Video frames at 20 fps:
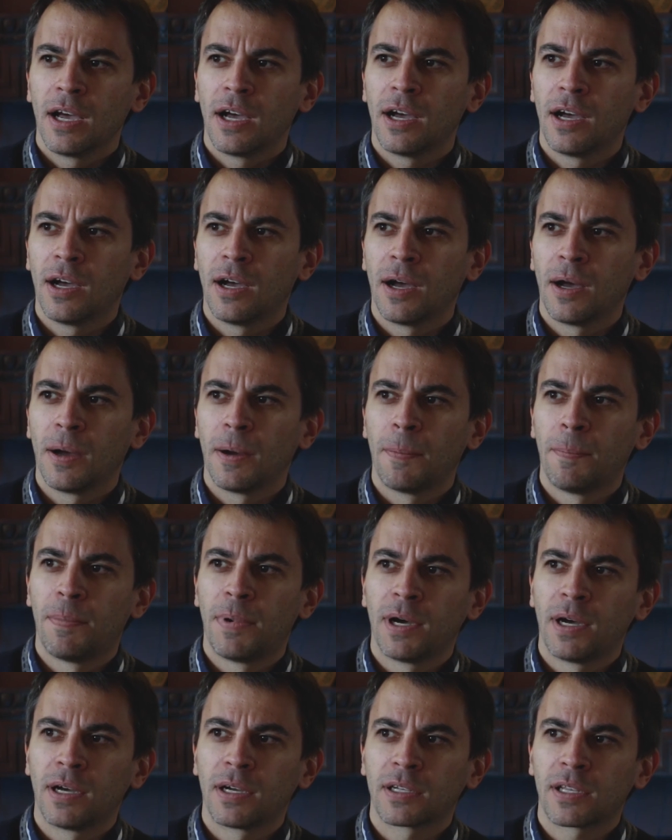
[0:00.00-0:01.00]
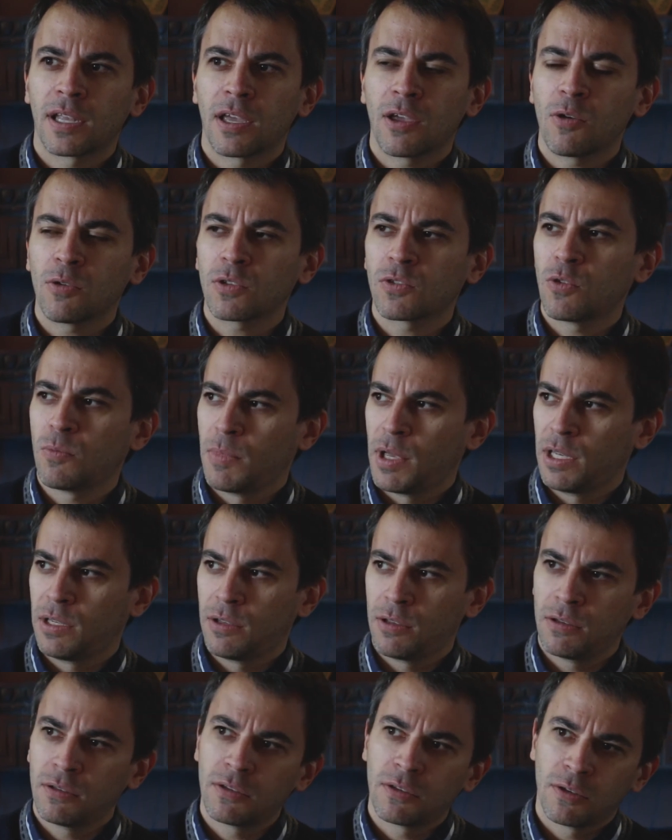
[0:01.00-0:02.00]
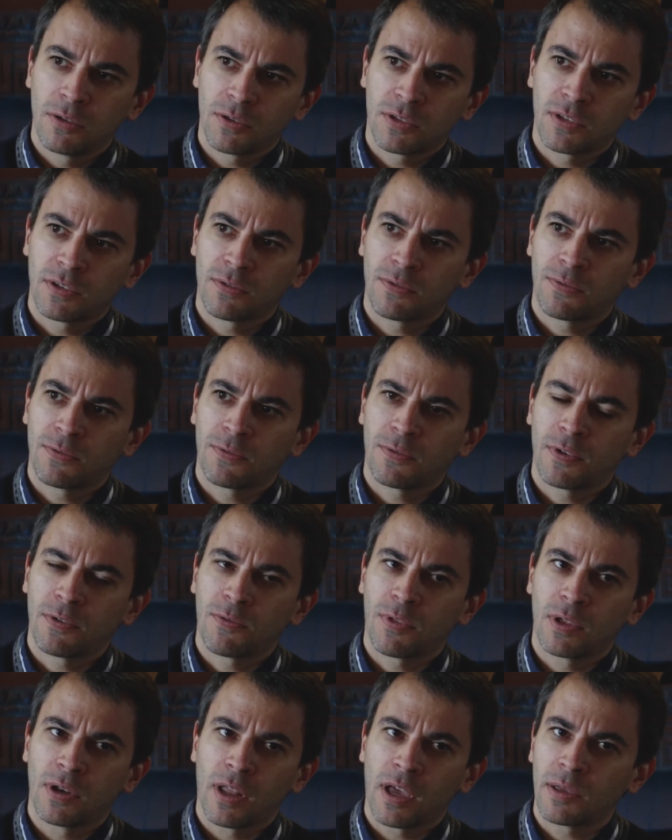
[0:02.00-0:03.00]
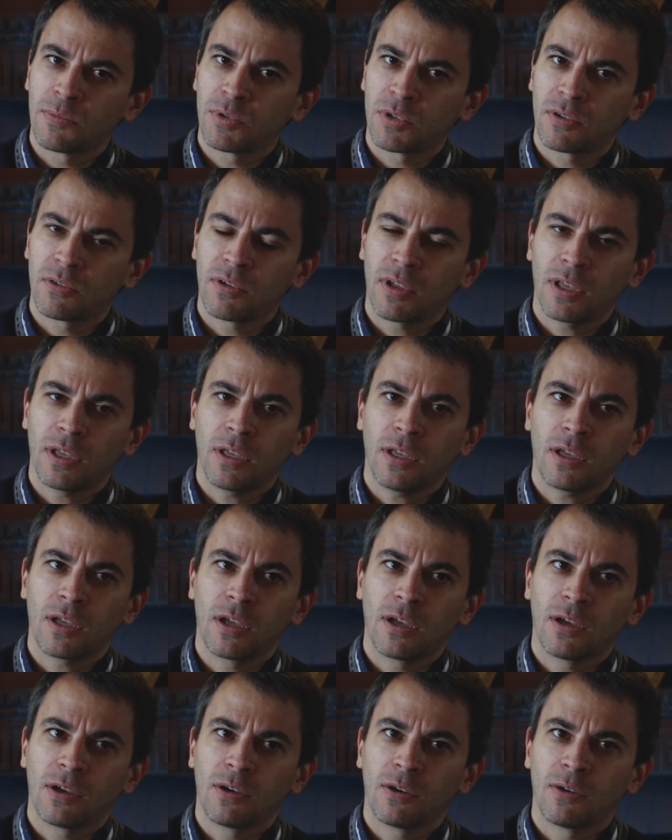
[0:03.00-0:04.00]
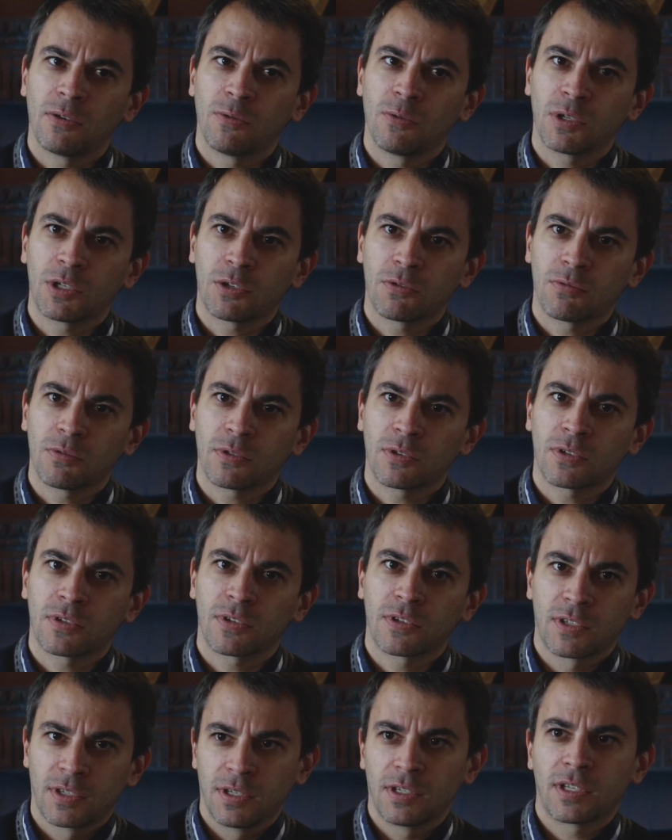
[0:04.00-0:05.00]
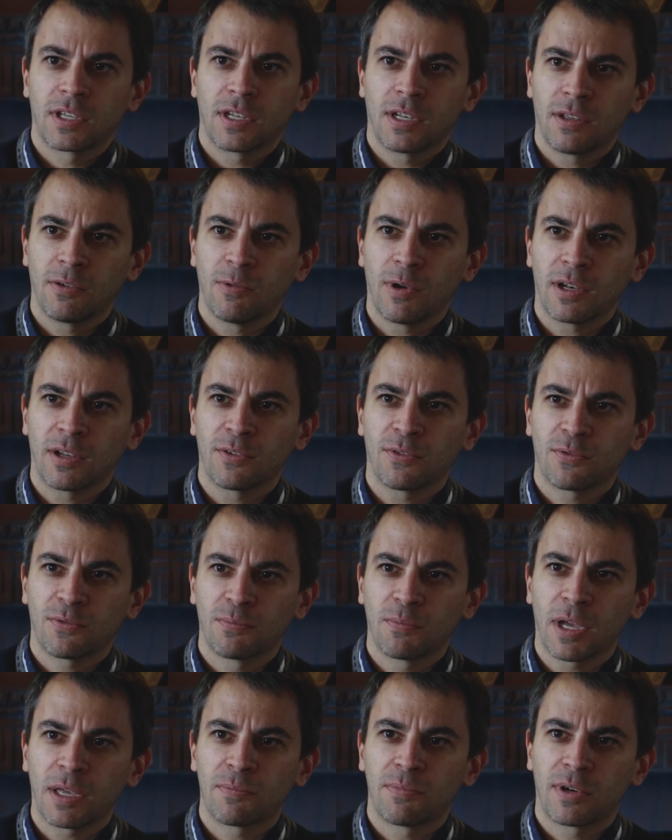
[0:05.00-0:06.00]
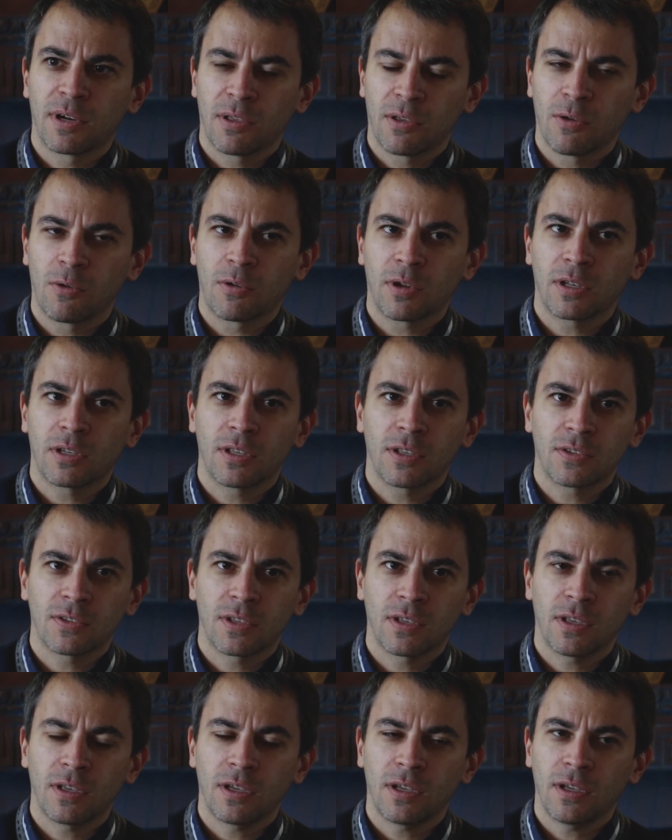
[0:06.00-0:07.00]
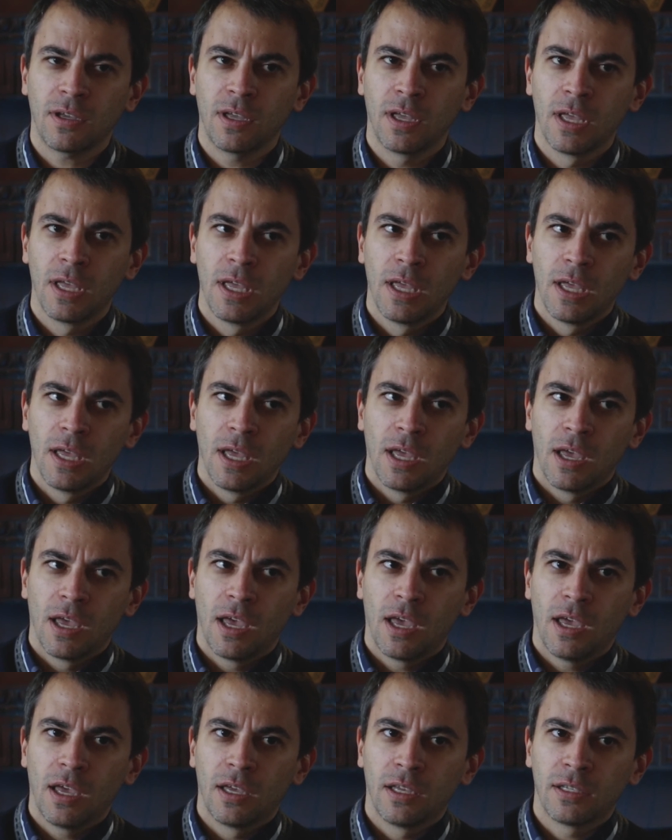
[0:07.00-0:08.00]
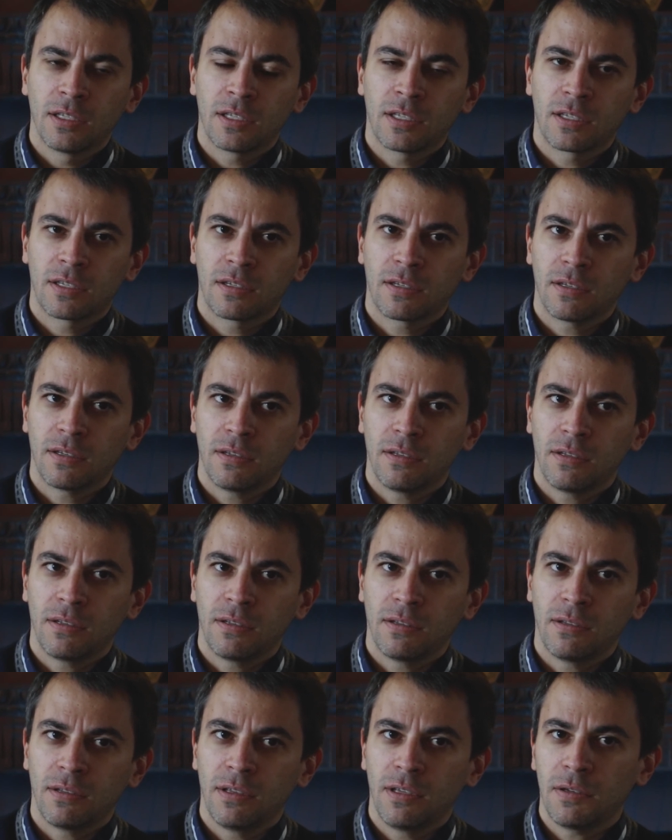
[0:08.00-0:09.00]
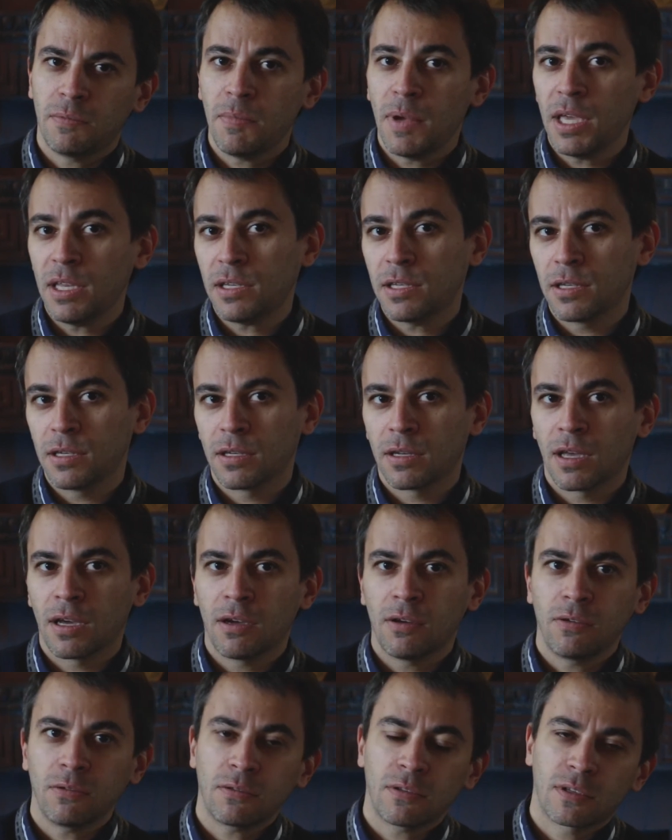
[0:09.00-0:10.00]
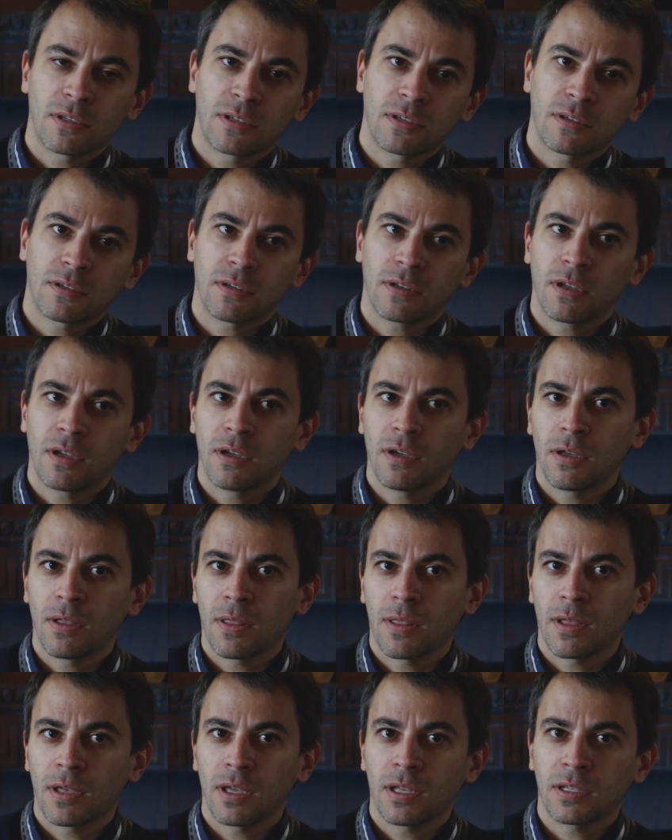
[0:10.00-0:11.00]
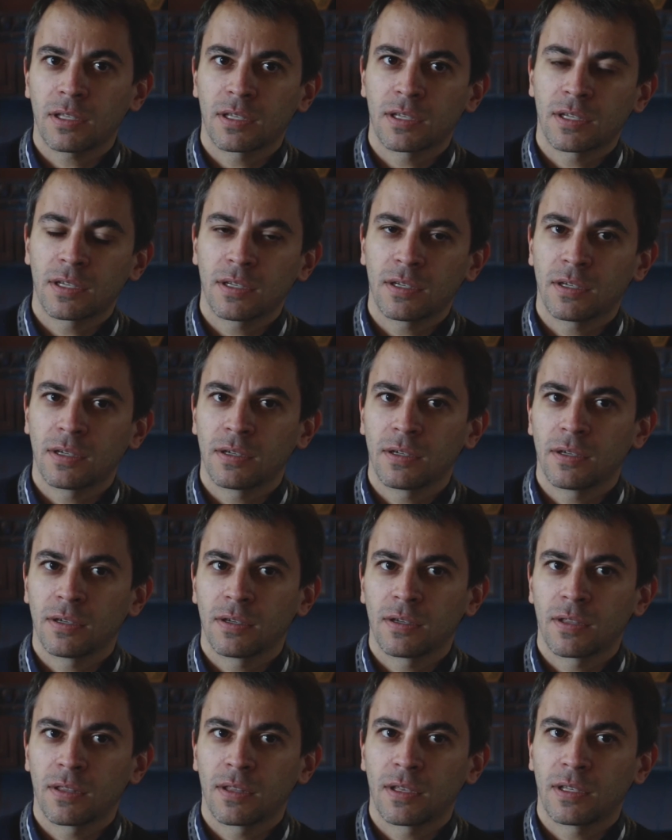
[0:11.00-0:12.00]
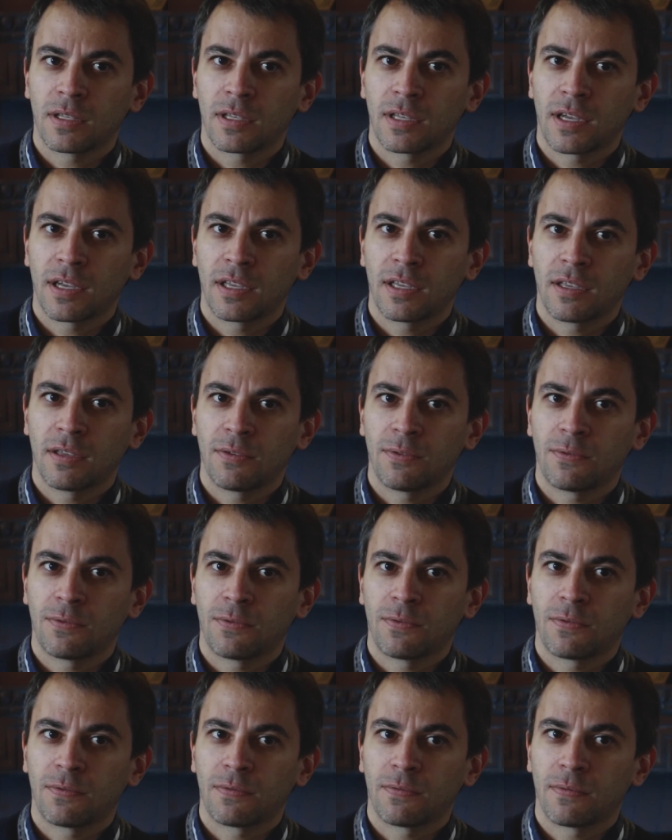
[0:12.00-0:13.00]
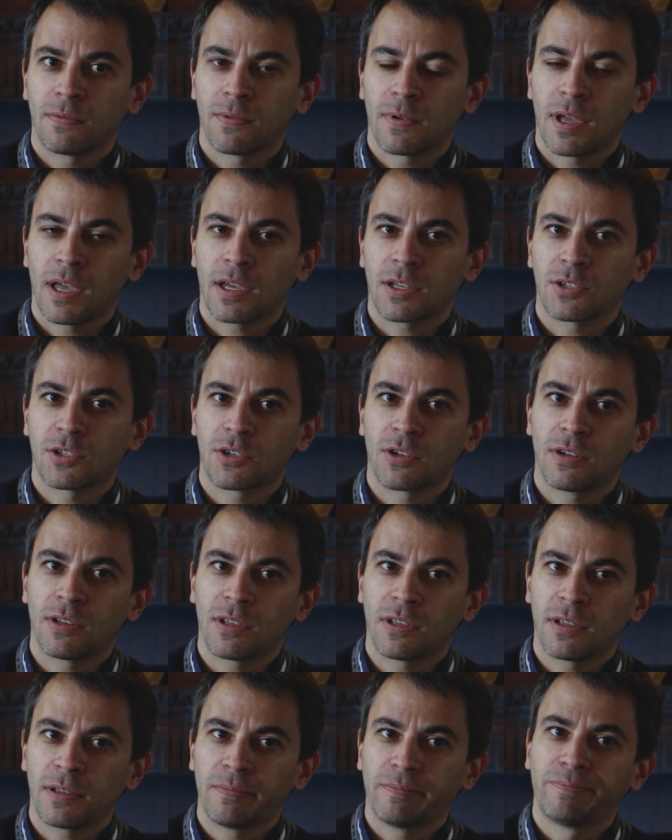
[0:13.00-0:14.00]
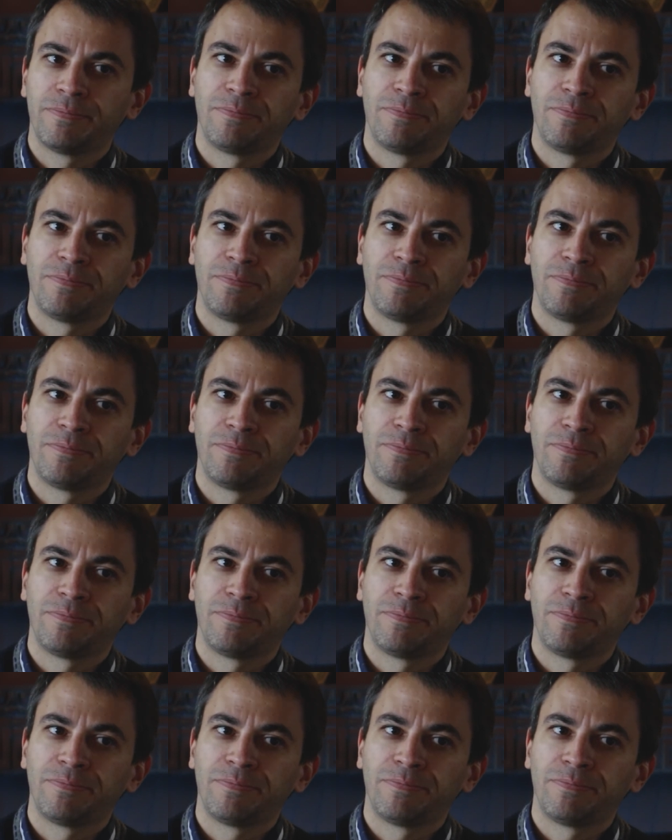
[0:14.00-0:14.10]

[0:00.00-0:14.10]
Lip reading: But I also made good use of the library, which was certainly one of my priorities here. And it may turn out that I have actually